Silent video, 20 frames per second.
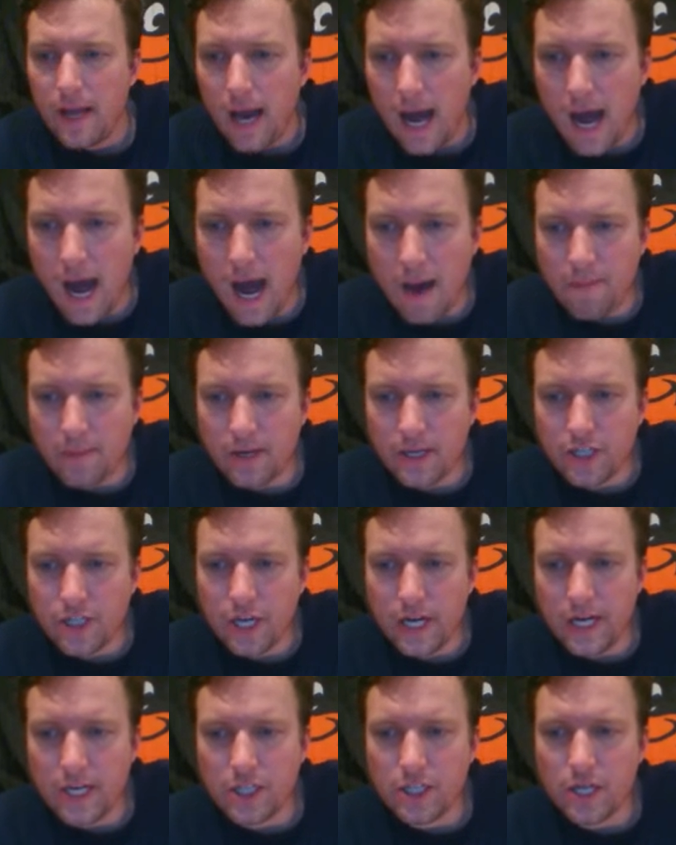I'm going to
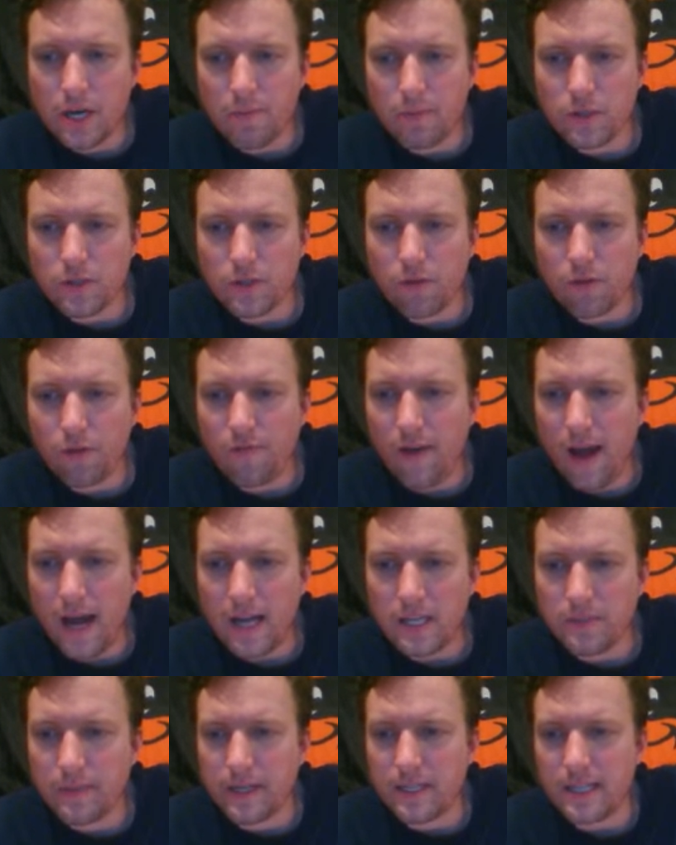change numbers real
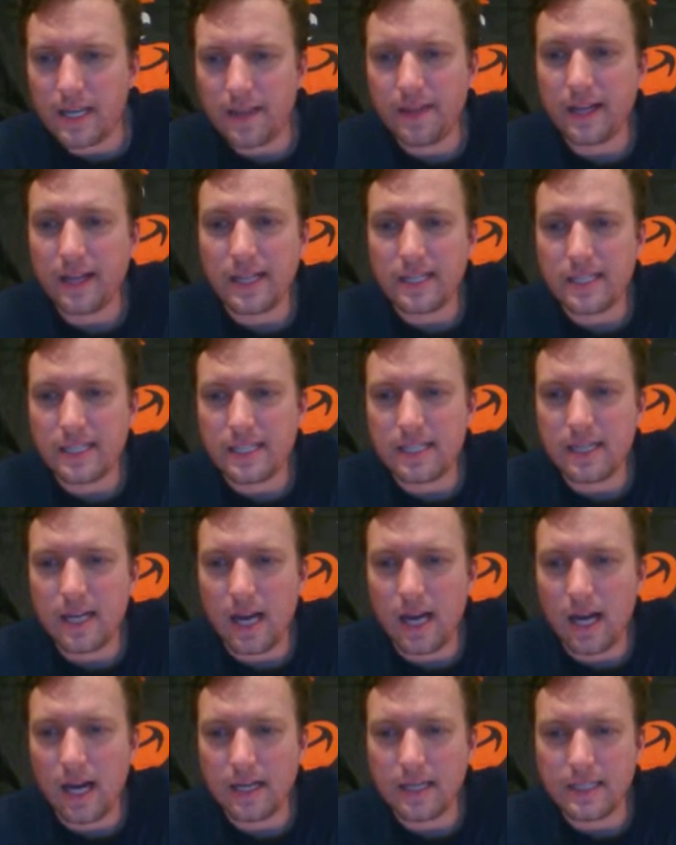fast because I think it's
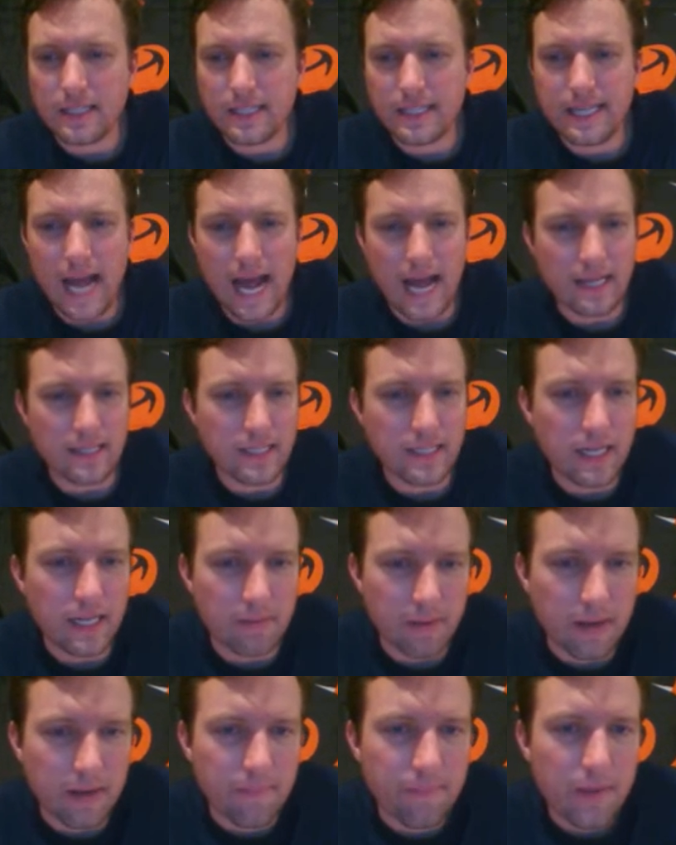
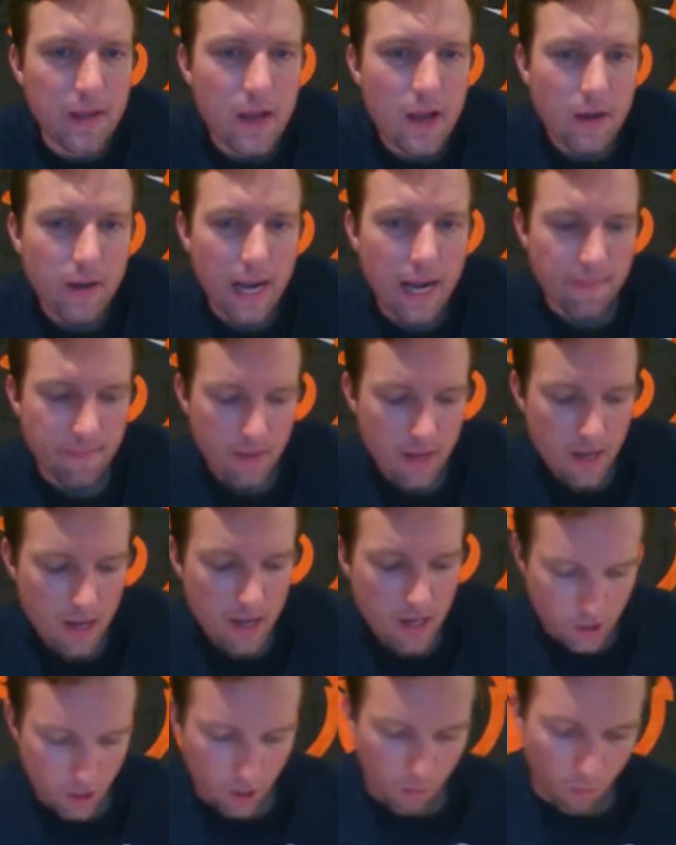snazzy. But okay,
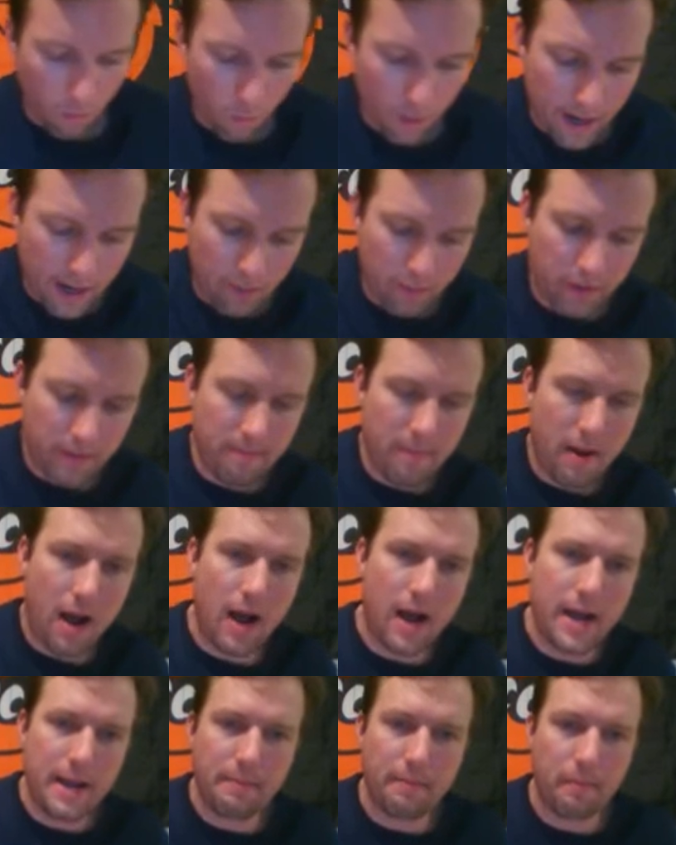so where would
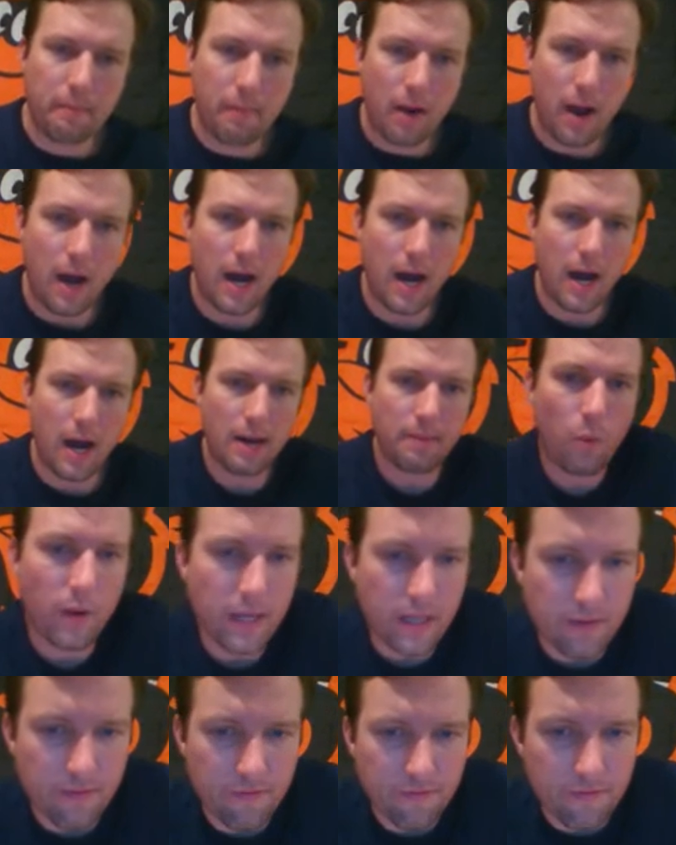my
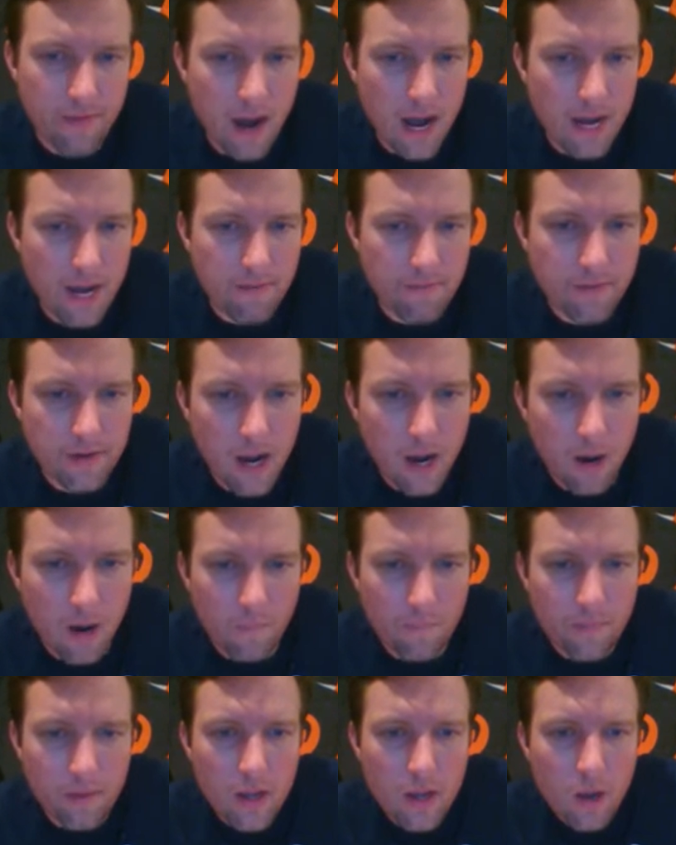0.5
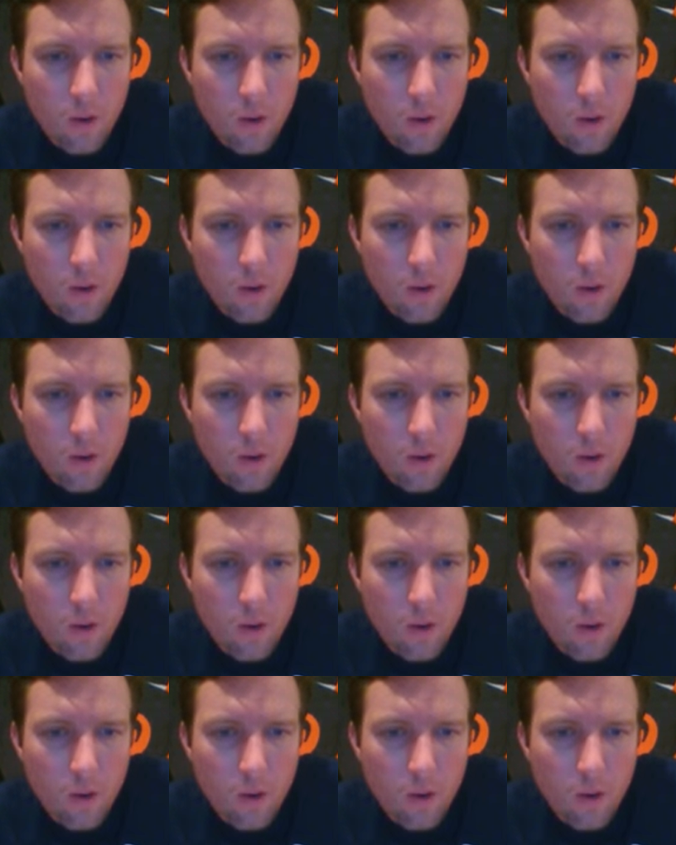go?